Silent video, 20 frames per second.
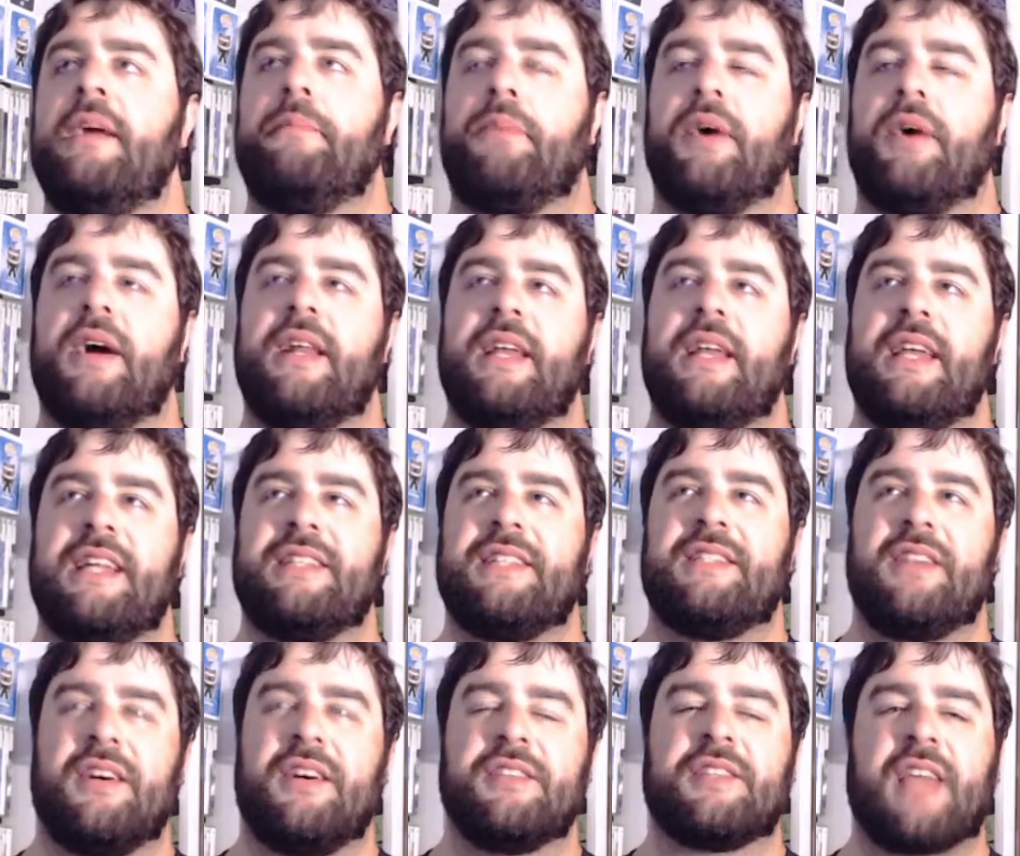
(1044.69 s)
but it
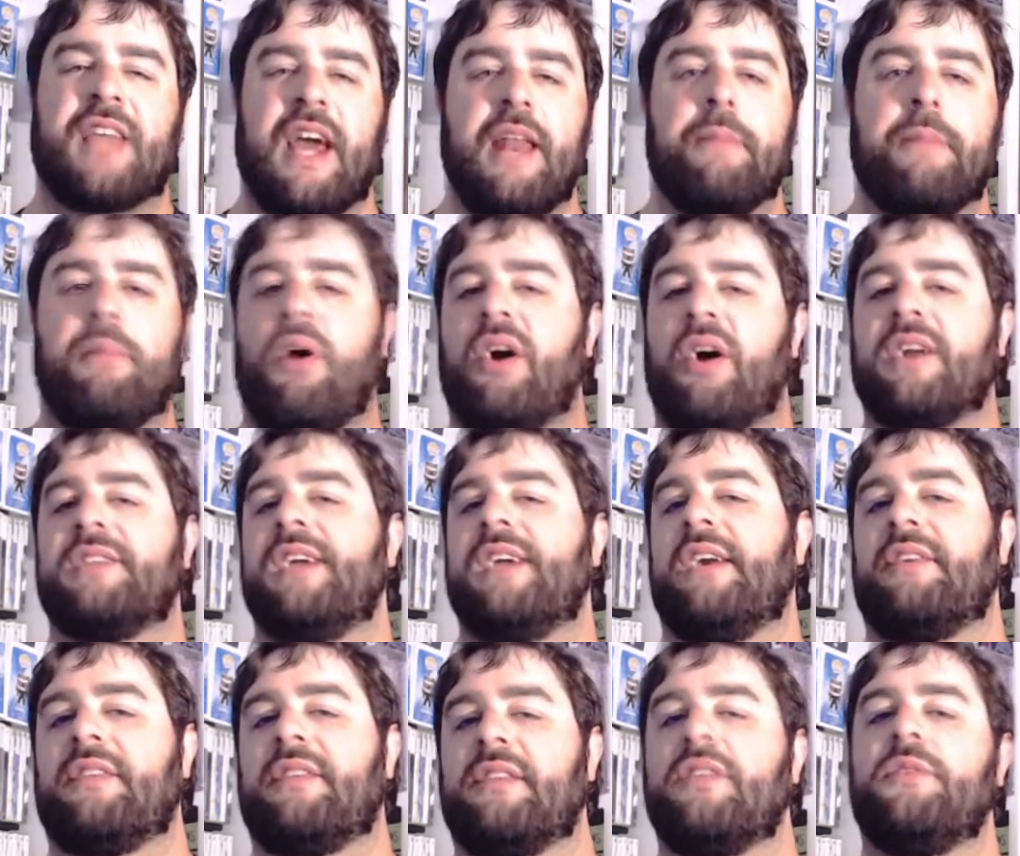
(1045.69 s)
does kind of bog
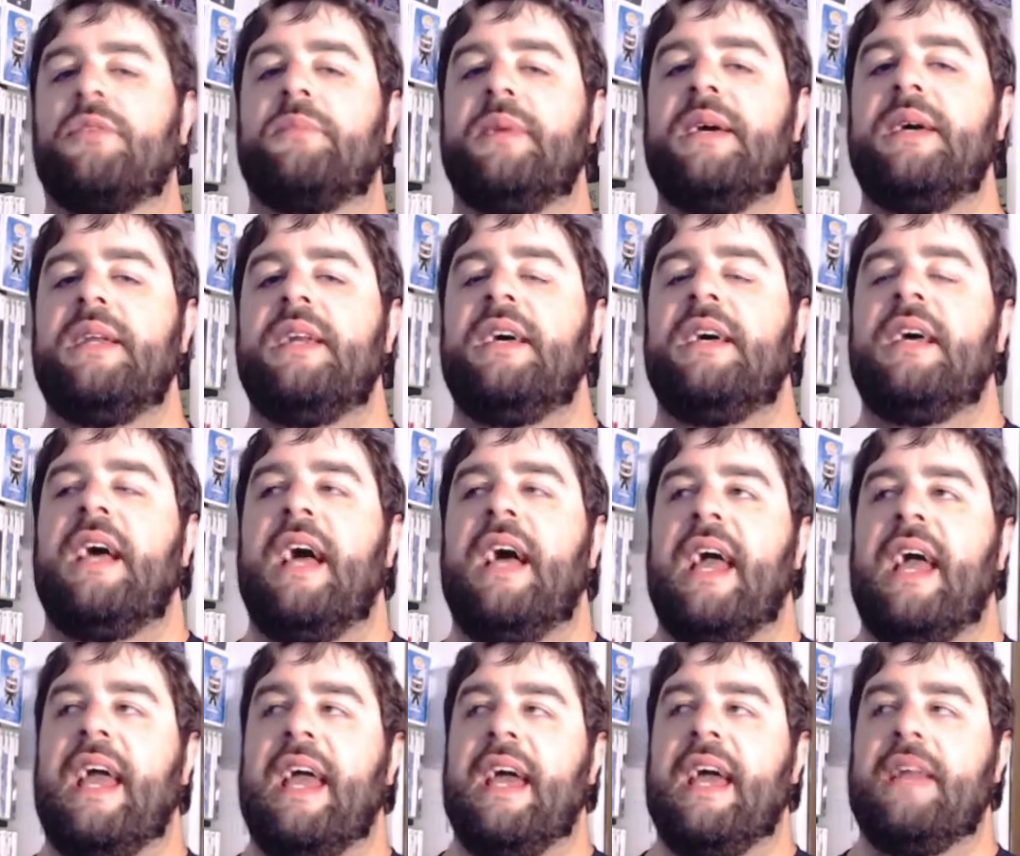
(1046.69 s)
down a little bit,
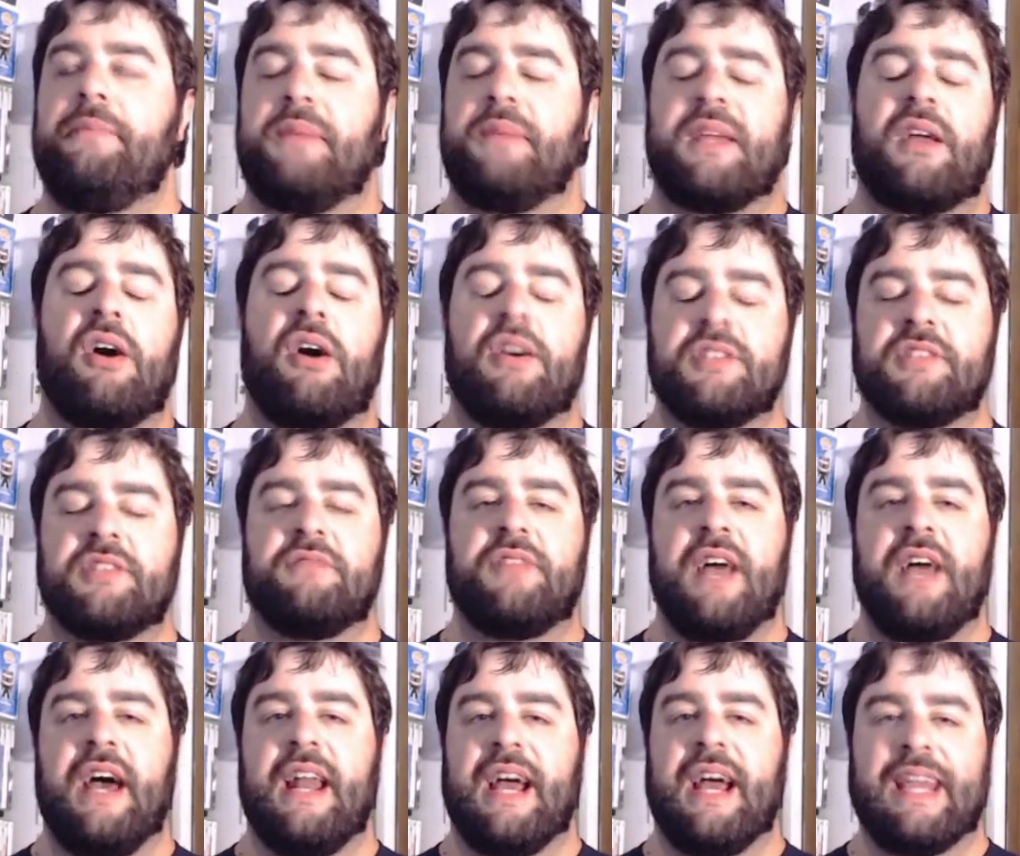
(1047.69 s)
and because of
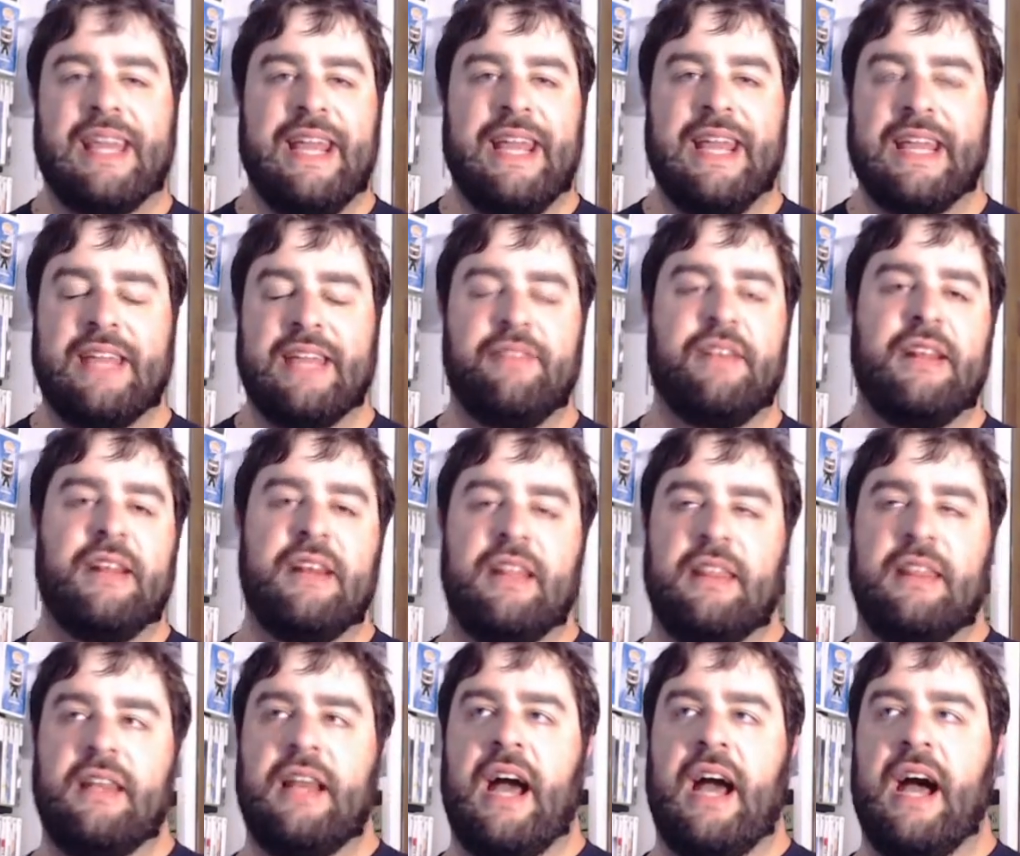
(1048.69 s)
that I can't give it
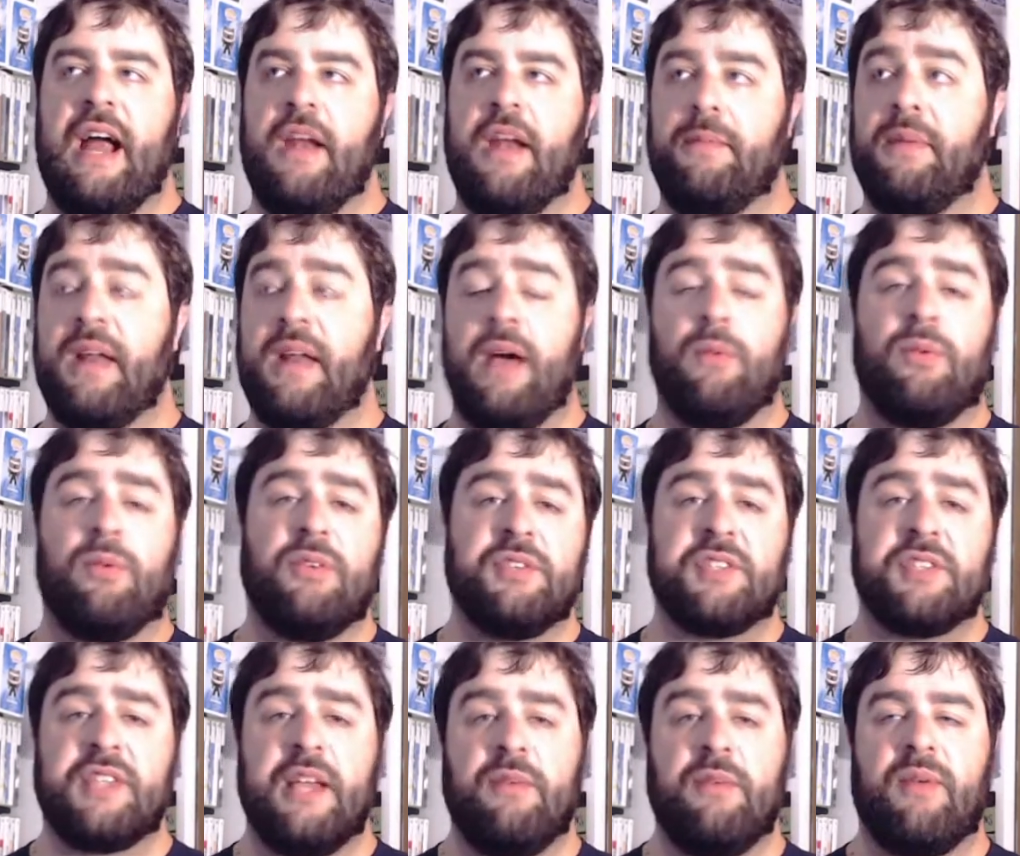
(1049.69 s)
anything higher. But I will
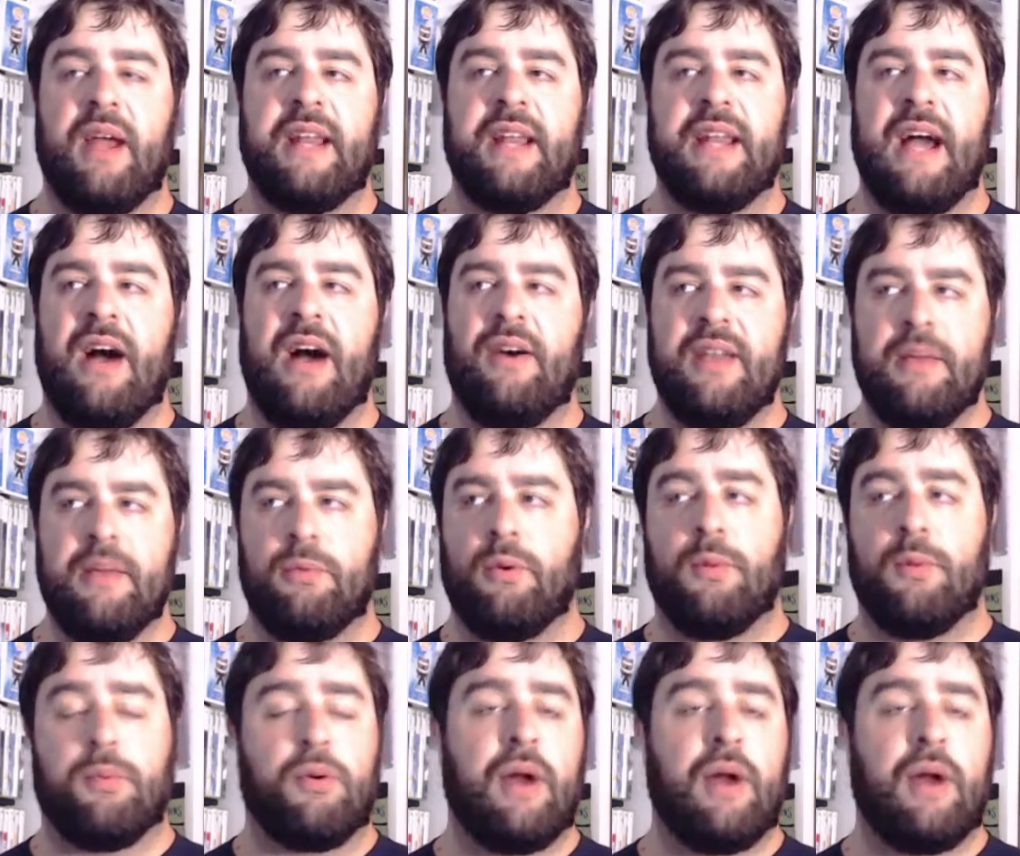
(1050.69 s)
say right now it will